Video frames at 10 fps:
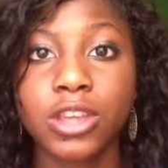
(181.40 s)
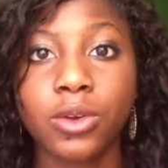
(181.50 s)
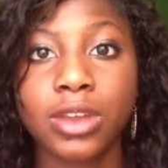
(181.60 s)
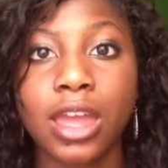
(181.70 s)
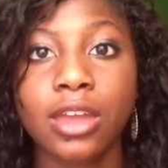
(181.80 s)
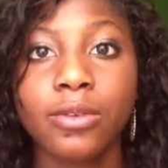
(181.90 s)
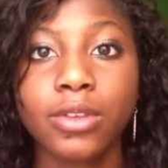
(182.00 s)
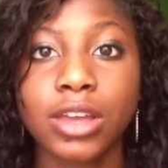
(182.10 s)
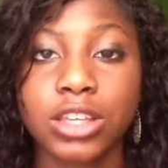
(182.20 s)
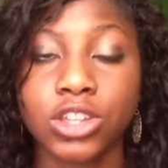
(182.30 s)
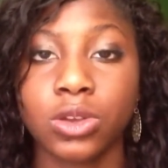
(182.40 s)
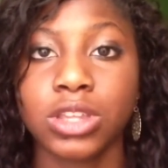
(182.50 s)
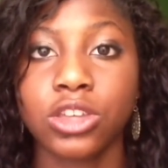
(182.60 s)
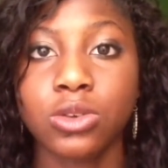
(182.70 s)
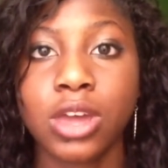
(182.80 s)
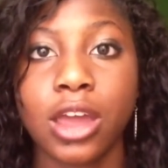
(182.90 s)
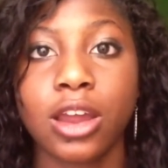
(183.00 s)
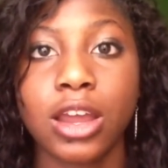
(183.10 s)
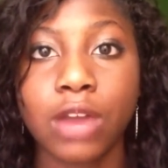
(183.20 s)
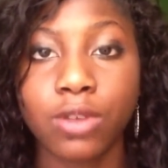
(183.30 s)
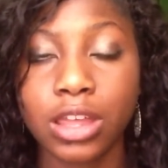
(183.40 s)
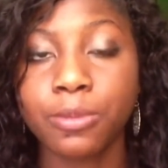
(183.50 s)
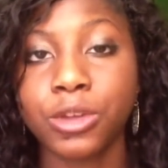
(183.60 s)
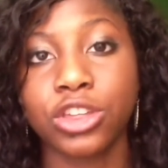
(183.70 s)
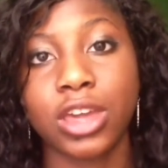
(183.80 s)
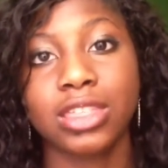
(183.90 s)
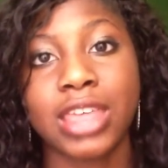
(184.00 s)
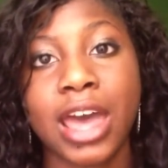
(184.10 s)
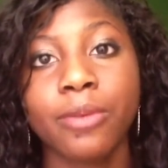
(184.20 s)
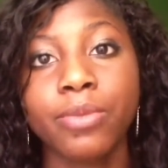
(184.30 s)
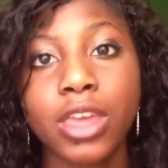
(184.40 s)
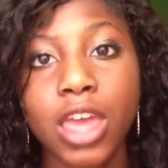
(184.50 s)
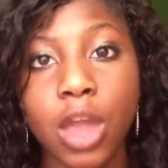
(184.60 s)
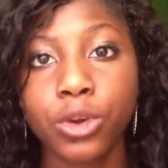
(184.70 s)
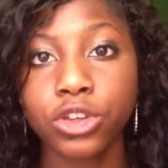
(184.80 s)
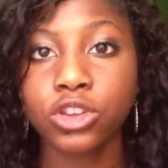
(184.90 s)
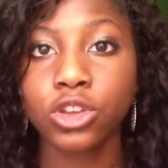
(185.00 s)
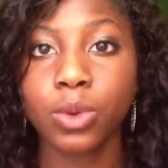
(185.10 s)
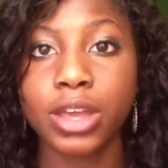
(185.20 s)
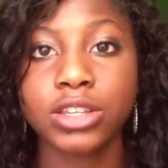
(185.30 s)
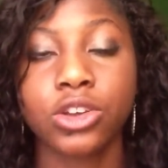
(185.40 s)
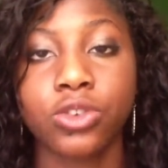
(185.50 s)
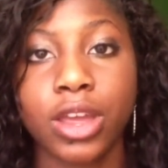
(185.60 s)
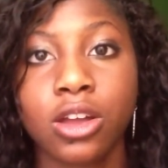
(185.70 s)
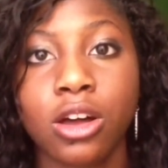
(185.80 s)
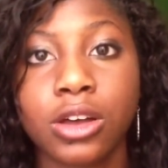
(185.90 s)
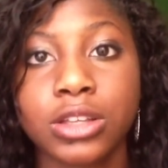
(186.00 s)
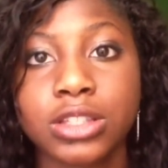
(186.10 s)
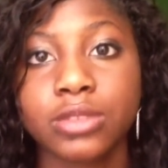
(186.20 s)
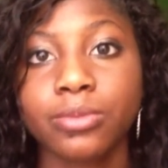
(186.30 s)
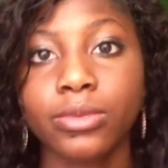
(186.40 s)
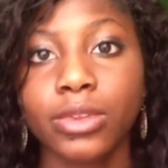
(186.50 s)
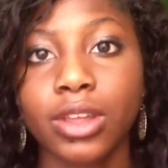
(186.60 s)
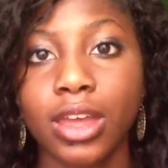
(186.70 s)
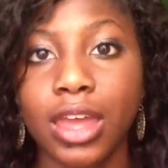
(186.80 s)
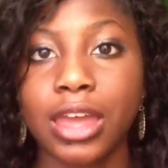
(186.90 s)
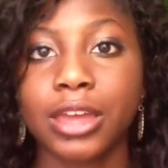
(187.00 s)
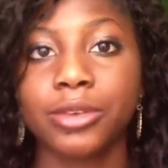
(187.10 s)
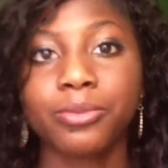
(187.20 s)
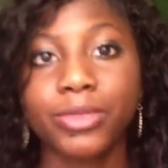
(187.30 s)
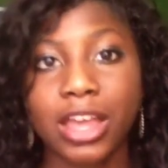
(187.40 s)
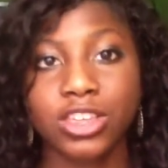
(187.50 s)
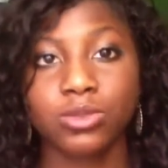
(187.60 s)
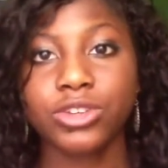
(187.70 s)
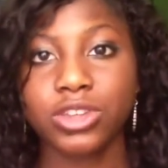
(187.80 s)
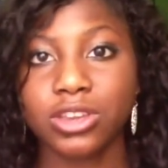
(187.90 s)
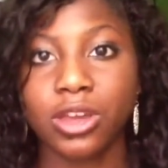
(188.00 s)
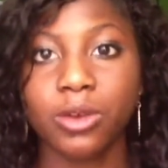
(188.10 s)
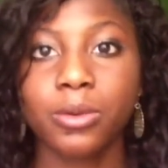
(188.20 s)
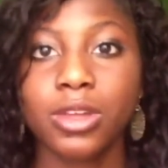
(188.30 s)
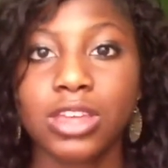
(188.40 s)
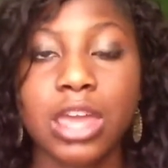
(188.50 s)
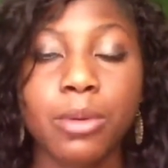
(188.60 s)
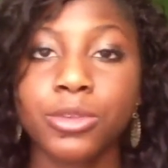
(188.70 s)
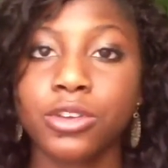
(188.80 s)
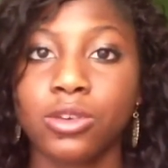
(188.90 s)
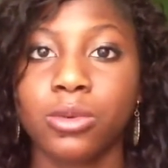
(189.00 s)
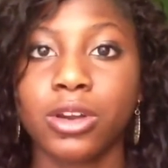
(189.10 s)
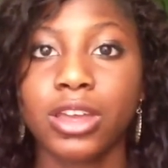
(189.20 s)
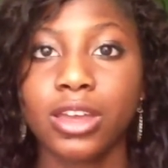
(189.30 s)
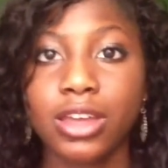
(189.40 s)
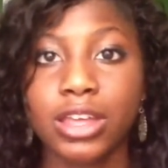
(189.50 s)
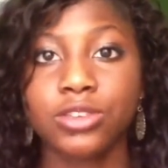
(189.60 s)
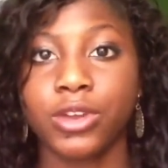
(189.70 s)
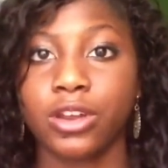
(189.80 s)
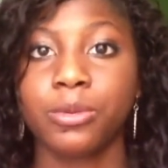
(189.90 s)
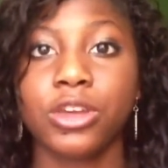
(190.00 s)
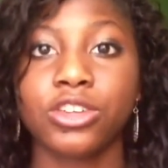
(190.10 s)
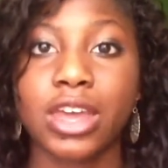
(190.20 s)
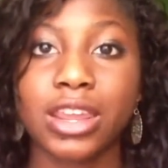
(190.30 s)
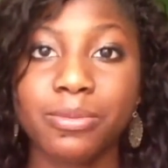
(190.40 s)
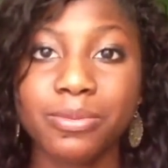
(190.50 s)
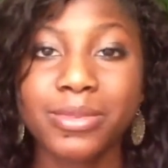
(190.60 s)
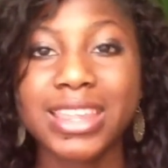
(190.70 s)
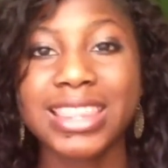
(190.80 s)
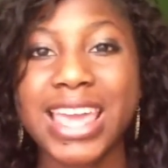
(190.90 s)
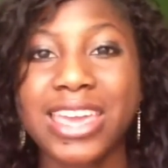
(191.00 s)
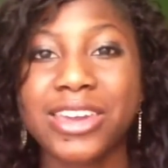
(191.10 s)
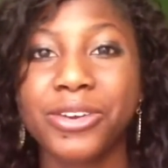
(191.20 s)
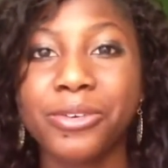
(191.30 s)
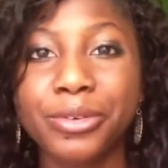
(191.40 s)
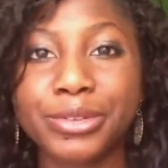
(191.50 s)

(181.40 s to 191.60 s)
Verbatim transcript: donate because it shows that you care and I really appreciate that. And what you're doing is a great cause. And I just want you to know keep up the good work, it's very appreciated. Thank you.